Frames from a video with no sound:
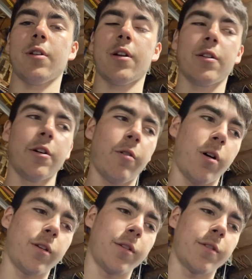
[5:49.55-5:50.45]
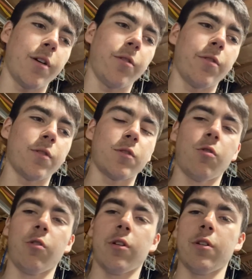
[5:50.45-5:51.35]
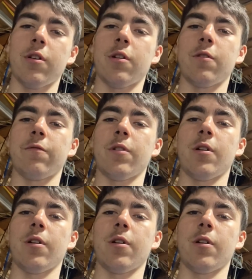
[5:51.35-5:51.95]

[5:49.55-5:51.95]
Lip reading: kind of go on and tell the story of